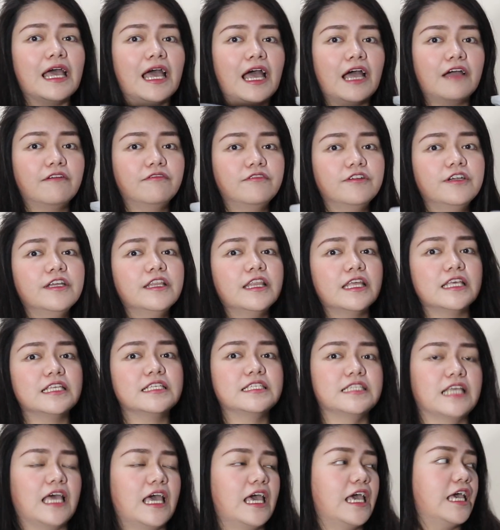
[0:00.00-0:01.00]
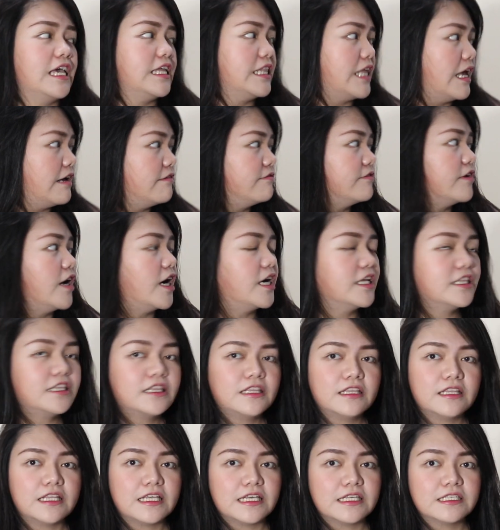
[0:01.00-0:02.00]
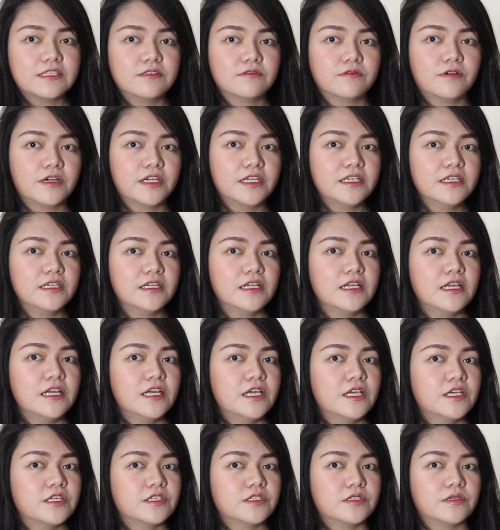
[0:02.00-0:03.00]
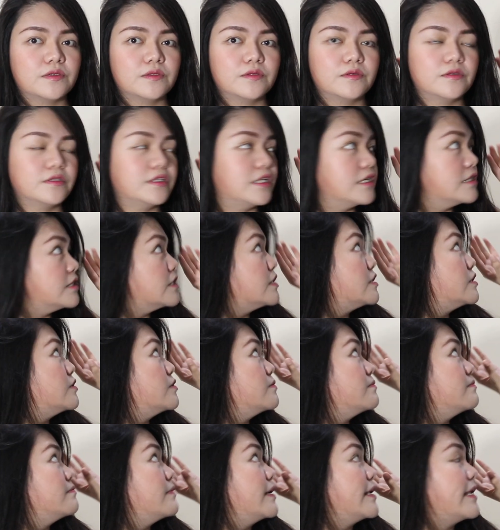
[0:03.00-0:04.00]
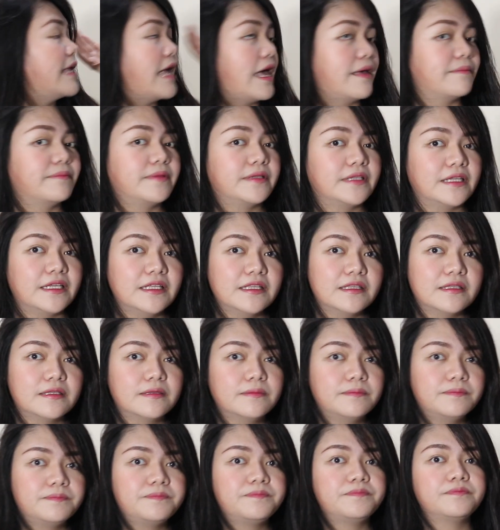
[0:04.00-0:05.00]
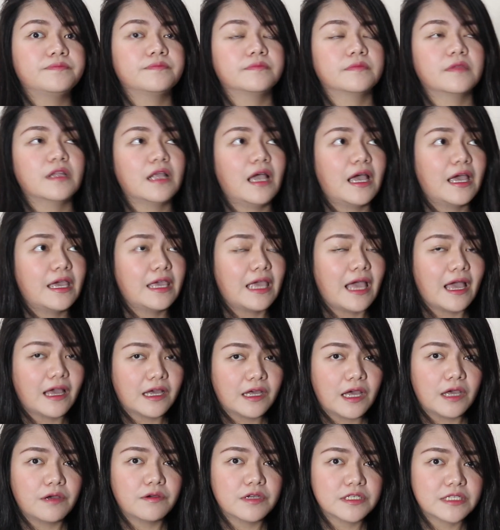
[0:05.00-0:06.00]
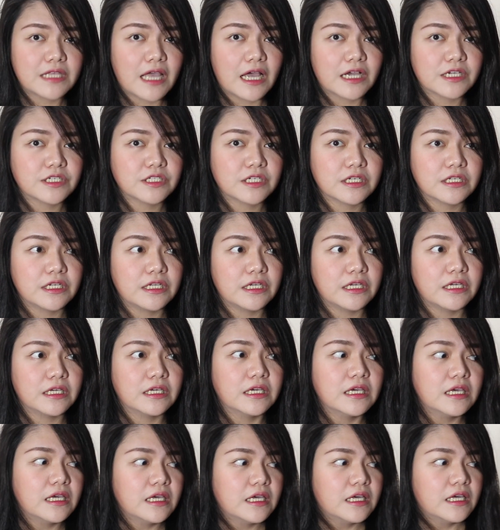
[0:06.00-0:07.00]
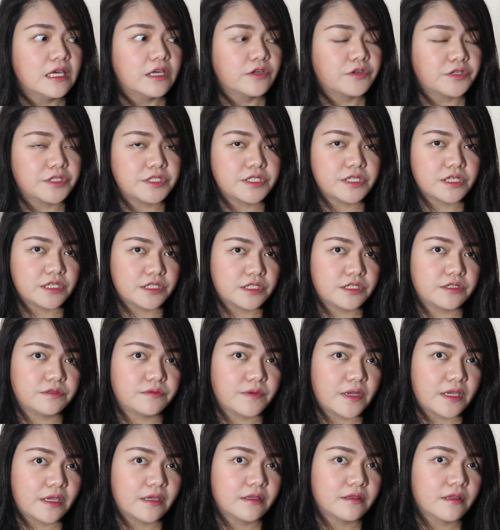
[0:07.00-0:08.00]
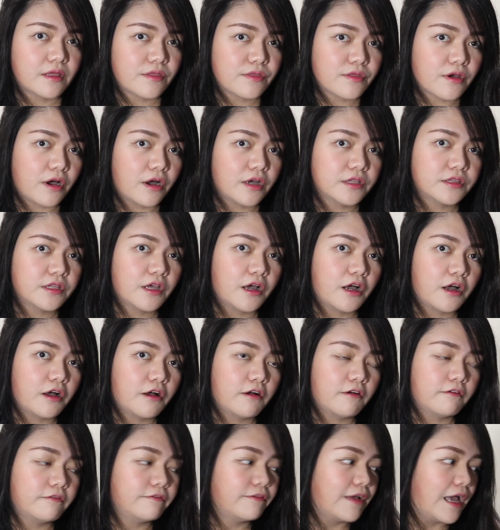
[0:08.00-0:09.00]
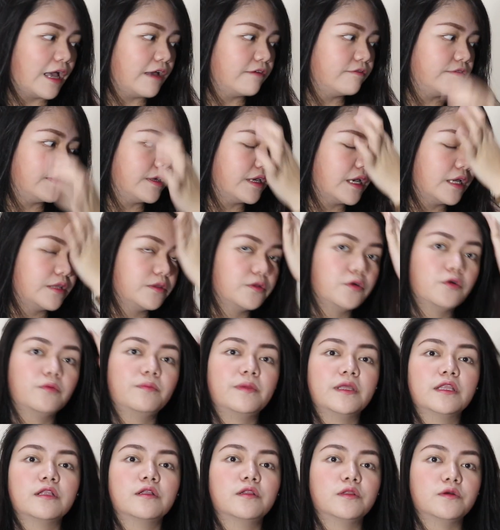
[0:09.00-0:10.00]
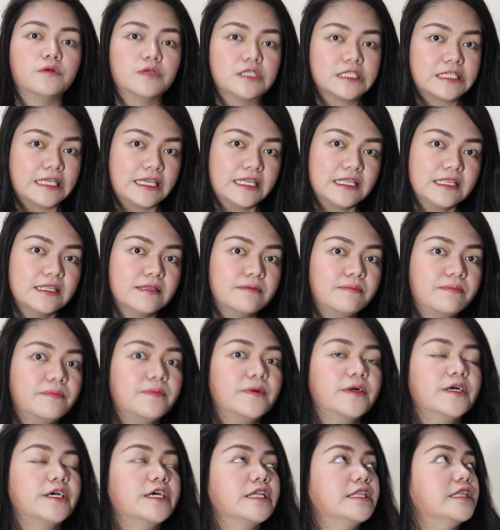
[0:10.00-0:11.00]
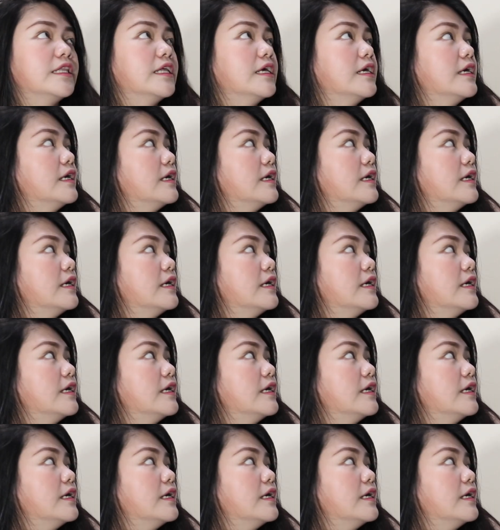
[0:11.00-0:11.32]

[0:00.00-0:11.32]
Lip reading: After this side, I've got this one. So this is my cabinet. I was actually considering the thought of having an open closet, but